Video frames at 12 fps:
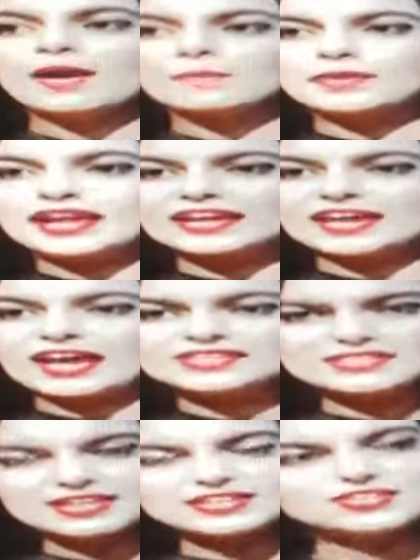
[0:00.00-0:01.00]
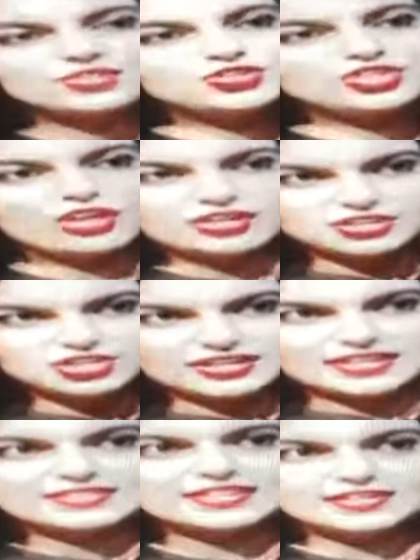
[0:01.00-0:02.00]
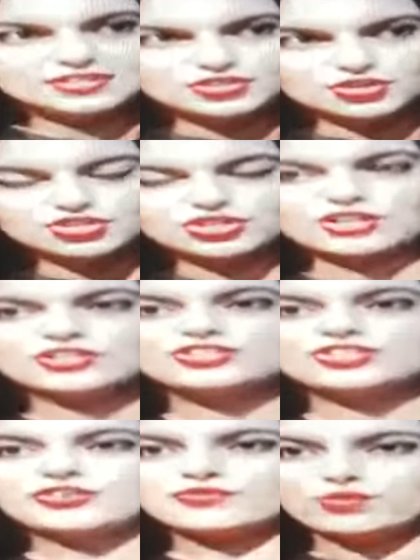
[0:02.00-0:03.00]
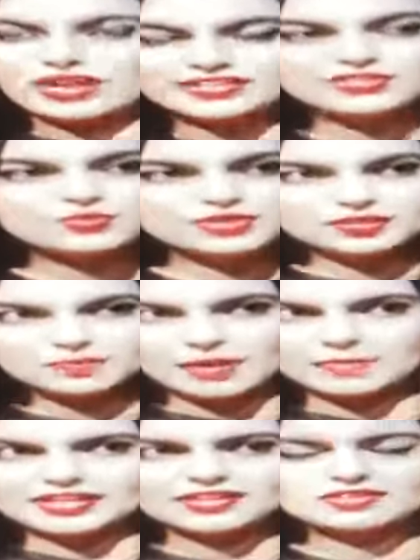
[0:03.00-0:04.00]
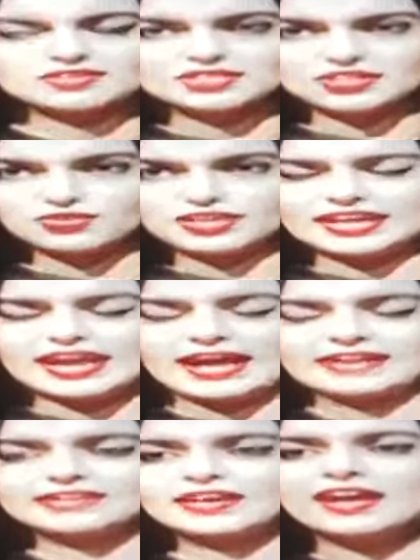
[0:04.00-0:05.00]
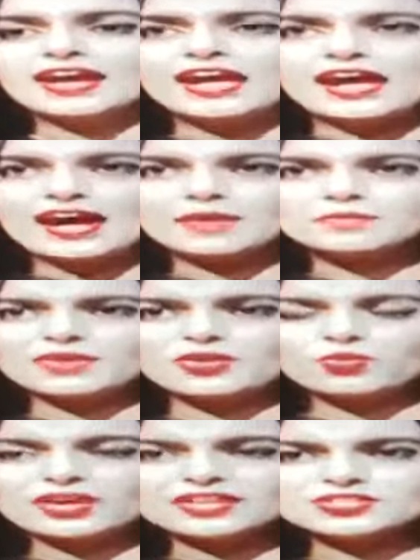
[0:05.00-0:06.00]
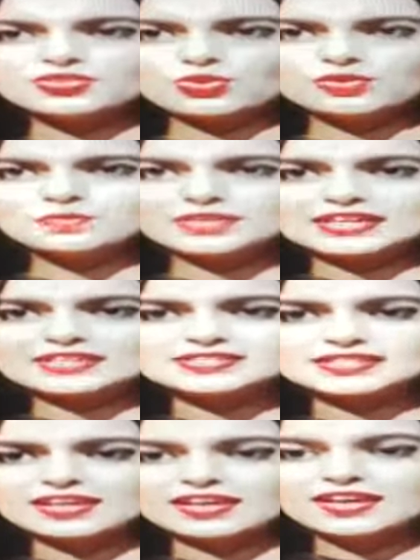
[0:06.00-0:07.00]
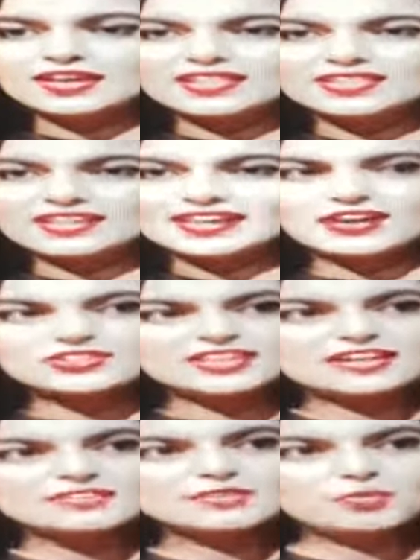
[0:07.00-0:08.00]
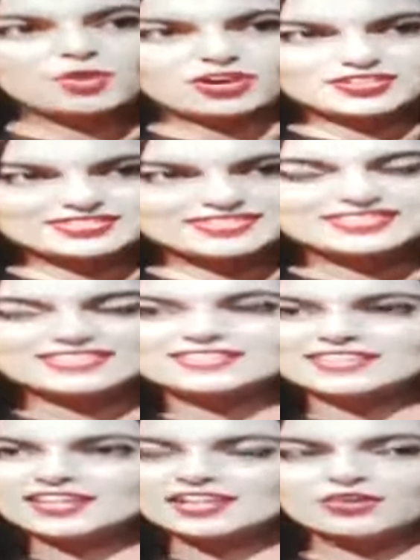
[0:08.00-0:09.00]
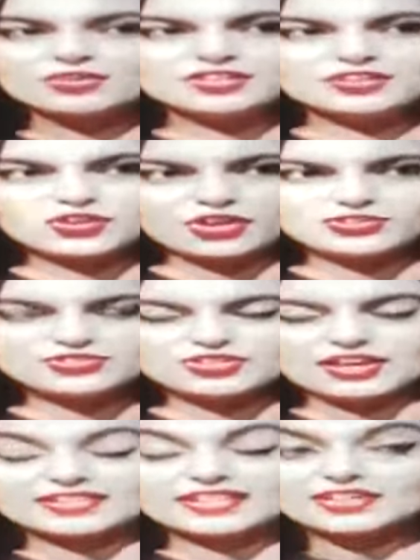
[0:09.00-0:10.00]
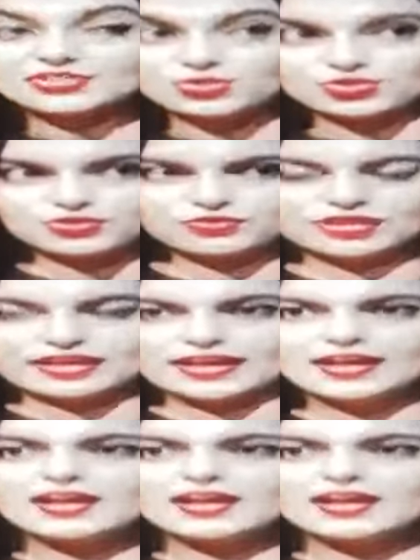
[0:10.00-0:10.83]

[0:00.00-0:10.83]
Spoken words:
But I study sociology, and I study sociology of race within my medical degree. And what it taught me is think outside of the box. This is a colonial construct, that sort of thing.